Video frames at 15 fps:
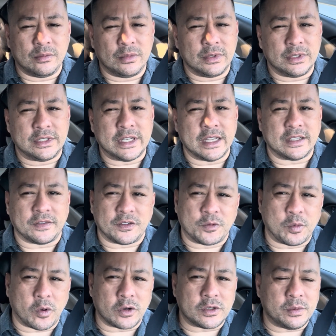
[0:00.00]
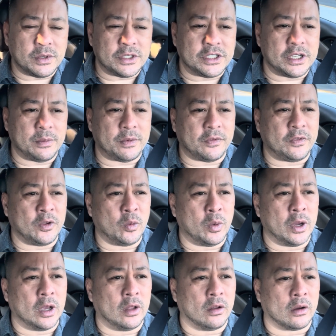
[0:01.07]
sense of sportsmanship, if you
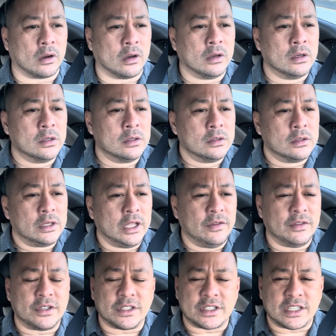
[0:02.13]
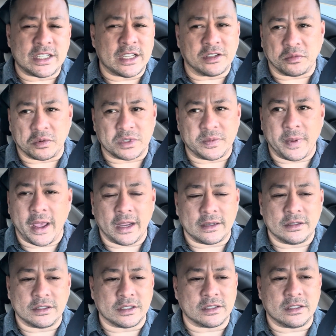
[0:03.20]
will, or even just a sense of respect.
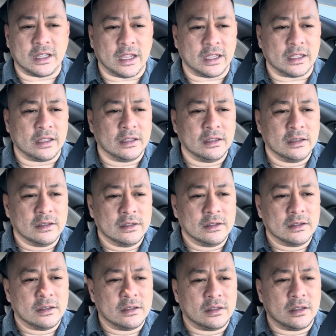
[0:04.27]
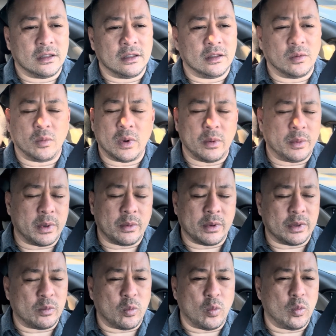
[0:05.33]
Just like what we
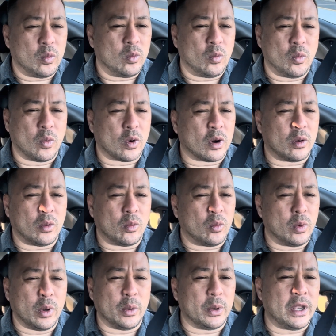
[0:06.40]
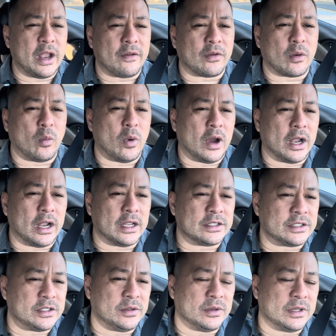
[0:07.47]
would never want a
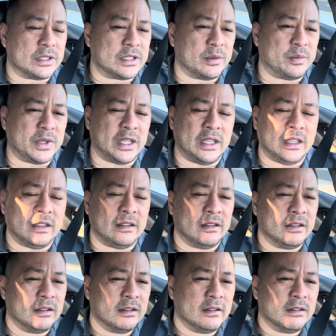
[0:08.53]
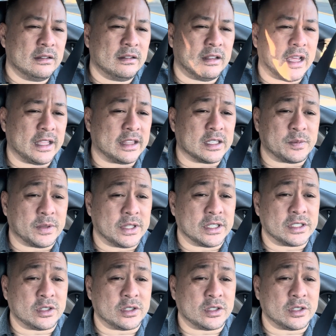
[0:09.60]
student to be like this. But the